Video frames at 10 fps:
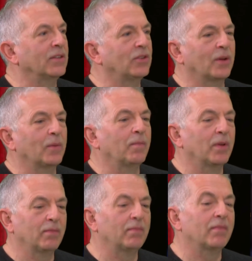So
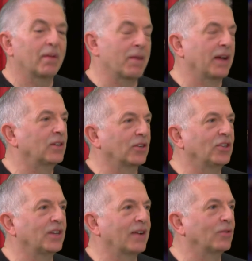might cut
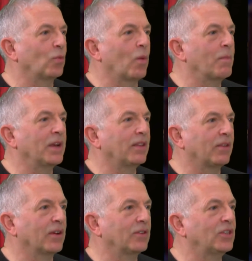it down to 1 minute
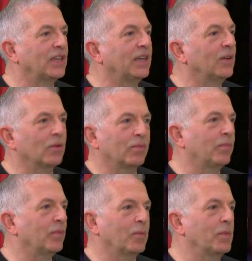30 or
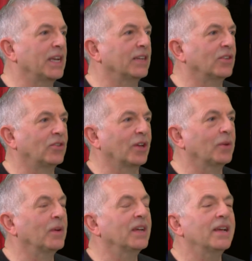a minute or so.